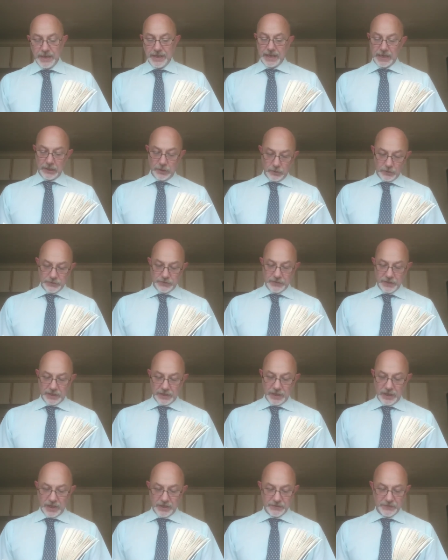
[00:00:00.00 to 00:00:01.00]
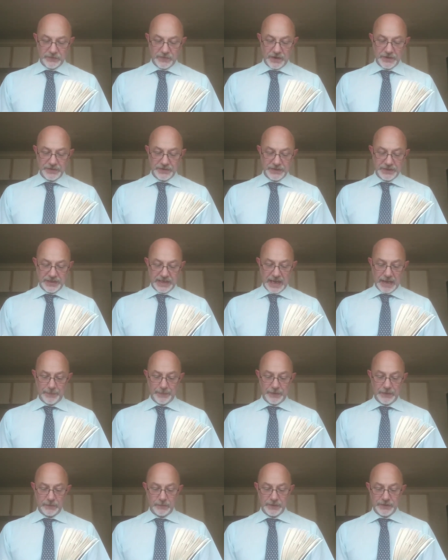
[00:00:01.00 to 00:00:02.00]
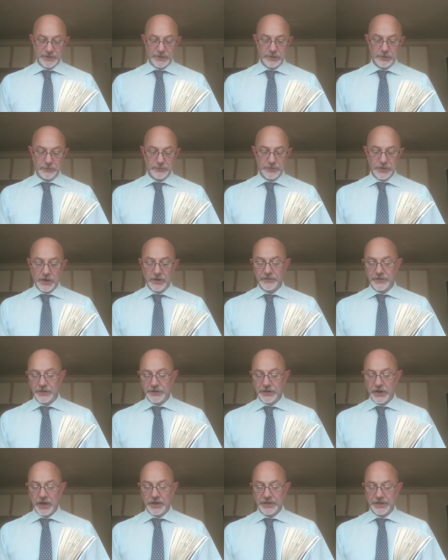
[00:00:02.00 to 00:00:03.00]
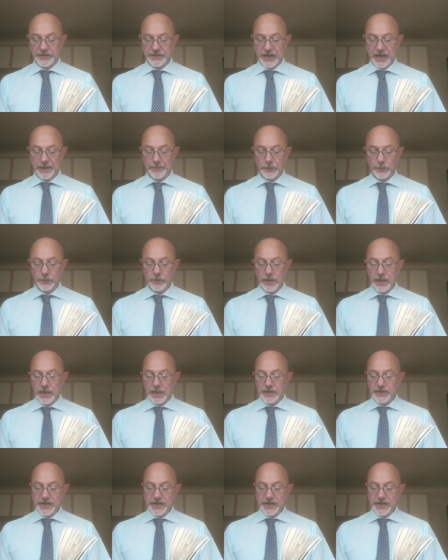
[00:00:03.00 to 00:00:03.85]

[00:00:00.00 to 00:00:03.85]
He unlocks the glass fronted cabinet which looms over the dining table,